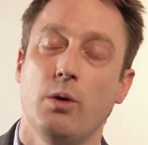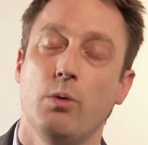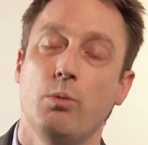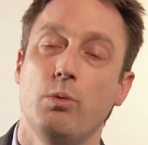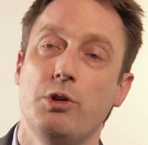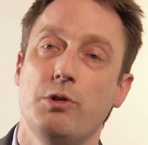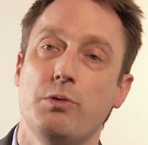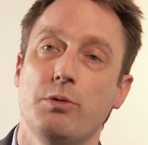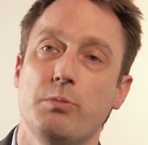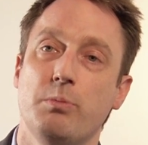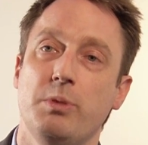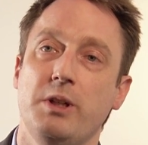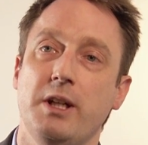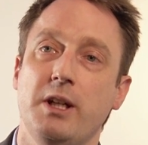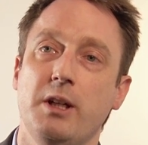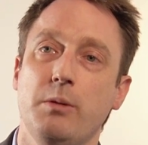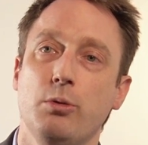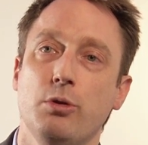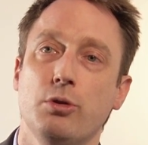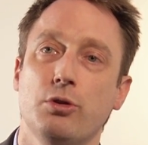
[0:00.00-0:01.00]
which would
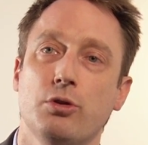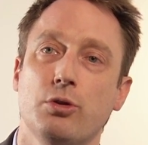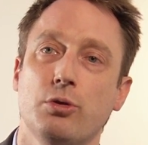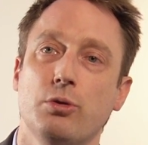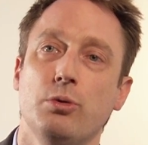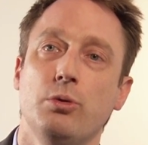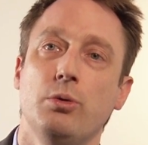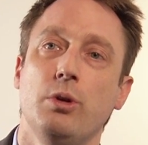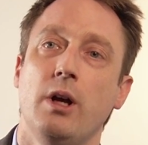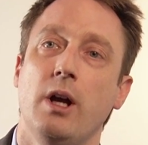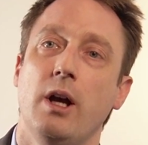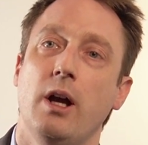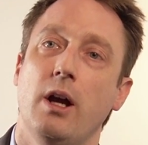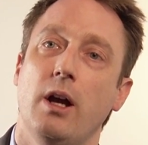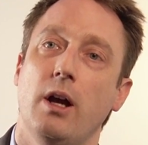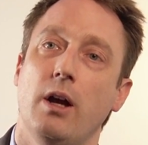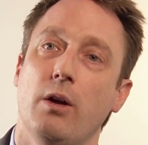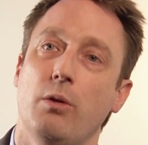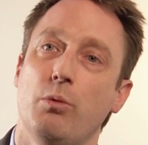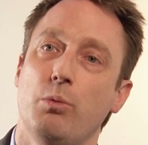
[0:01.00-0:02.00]
be able to
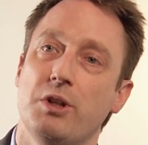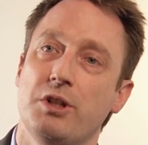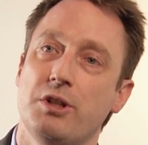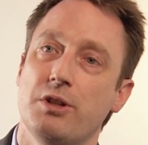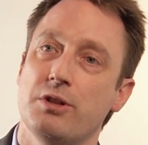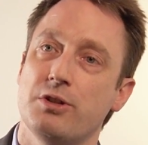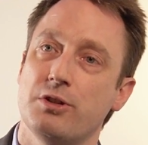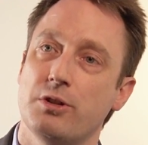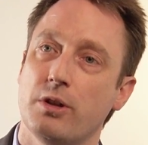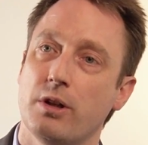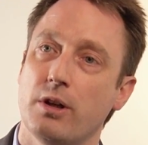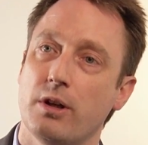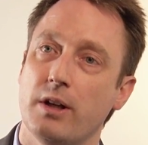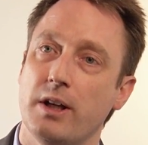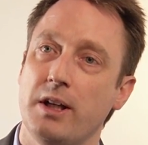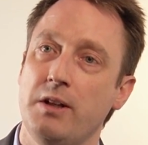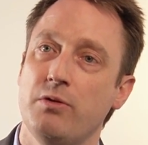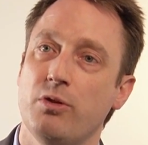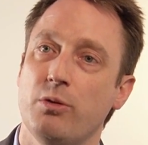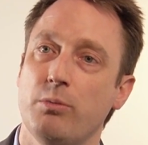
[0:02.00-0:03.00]
register
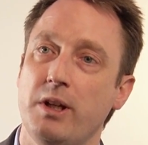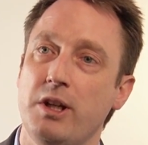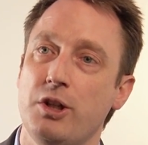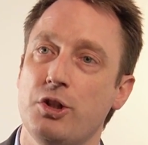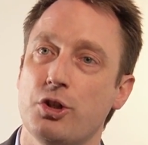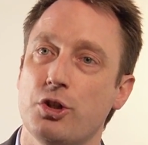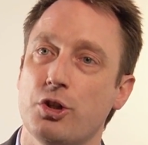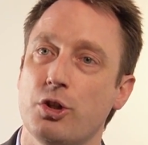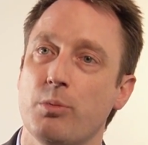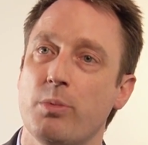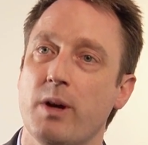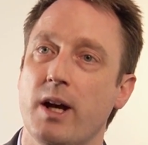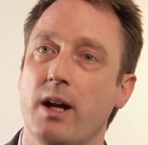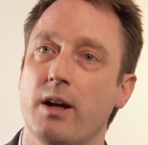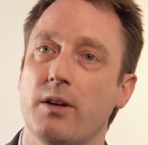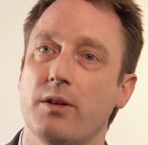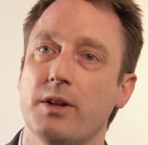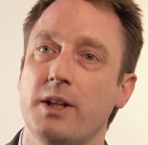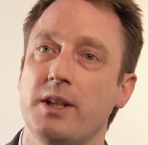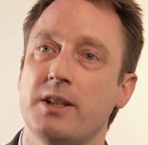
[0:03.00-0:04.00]
information
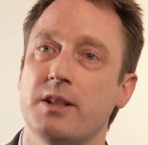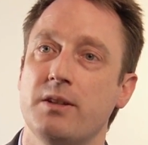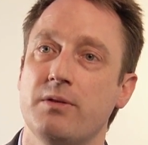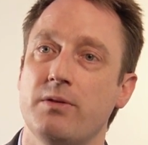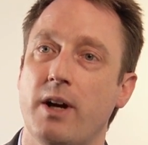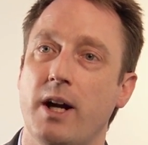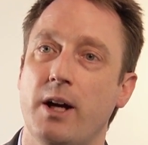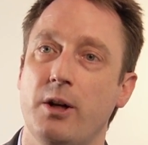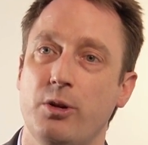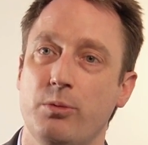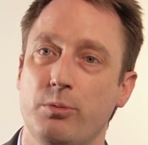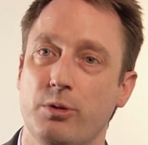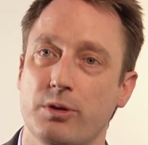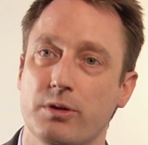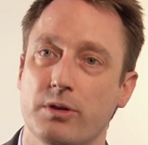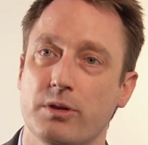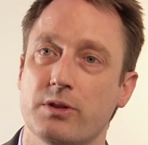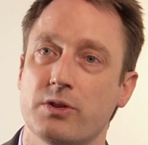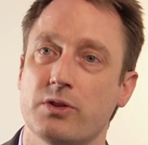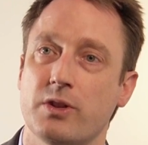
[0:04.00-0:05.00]
about its
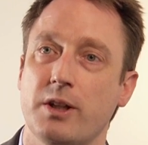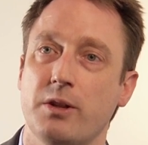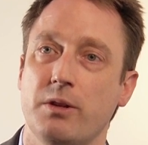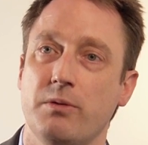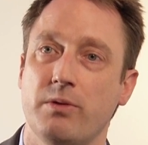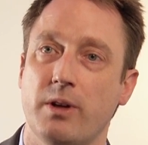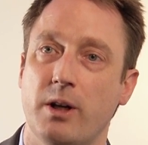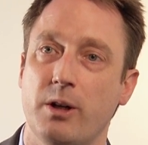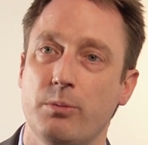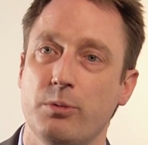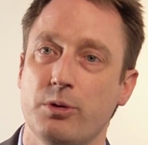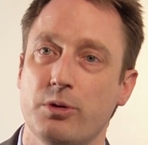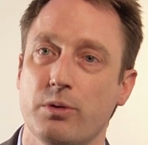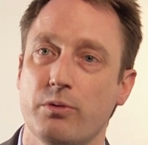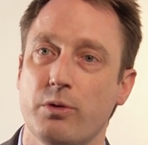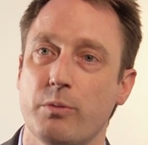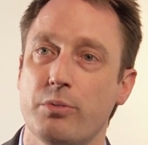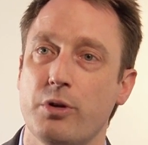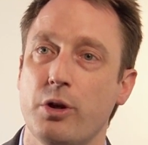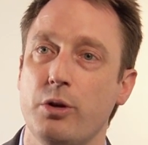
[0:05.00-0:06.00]
environment, say the environment
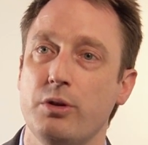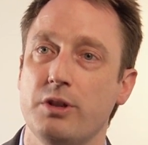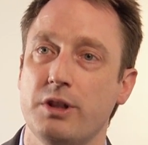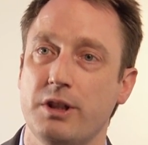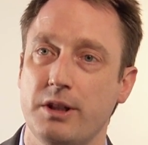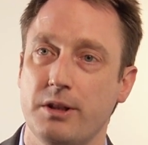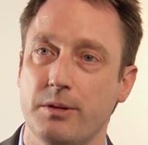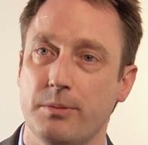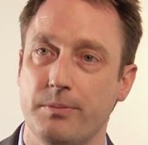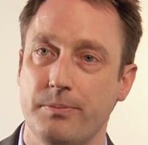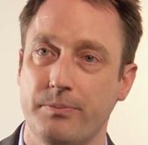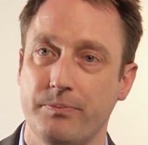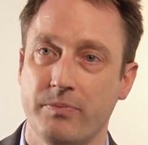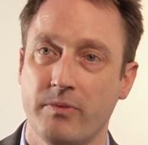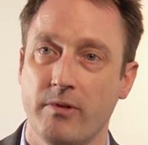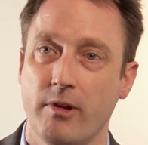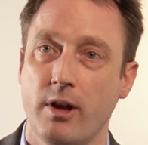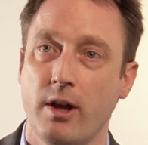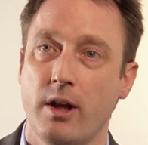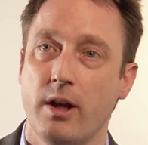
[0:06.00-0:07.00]
of a protein.
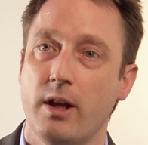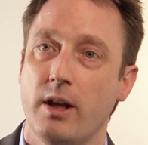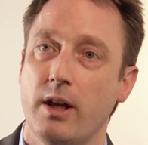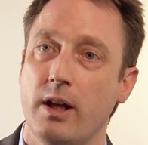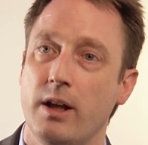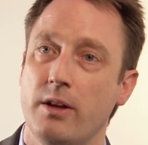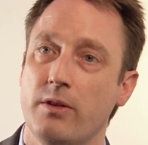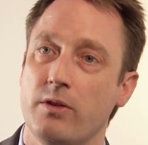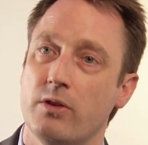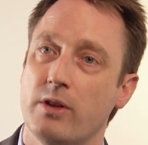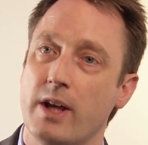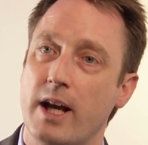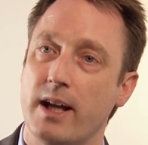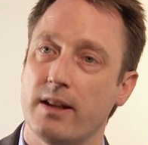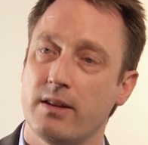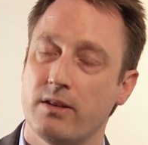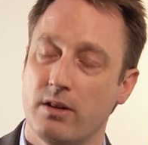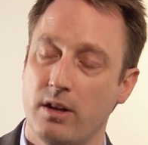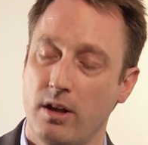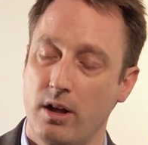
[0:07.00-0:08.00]
And
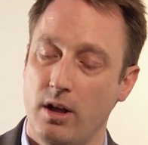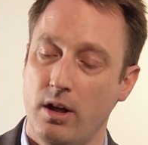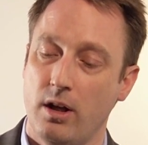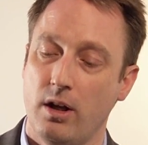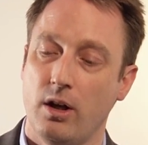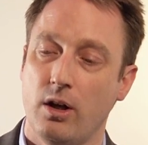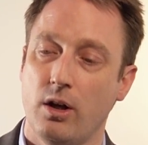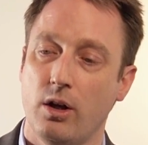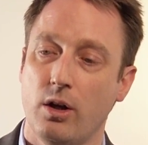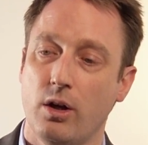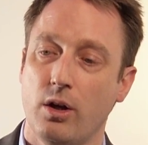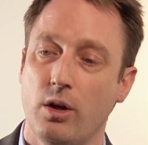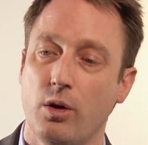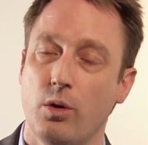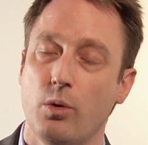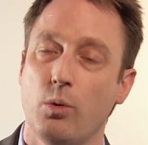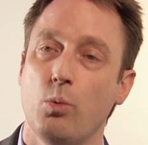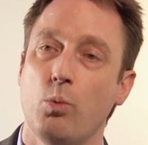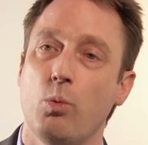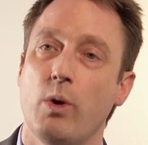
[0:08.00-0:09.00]
that
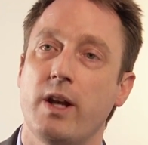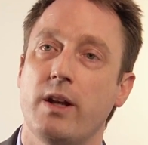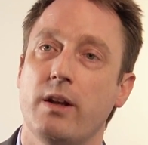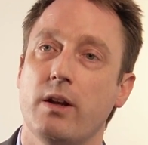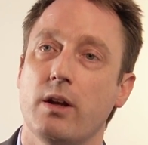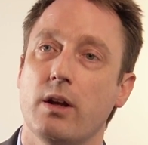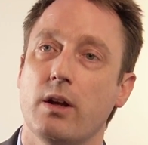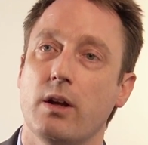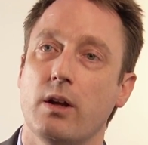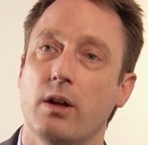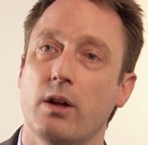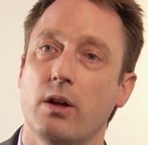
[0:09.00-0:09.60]
when,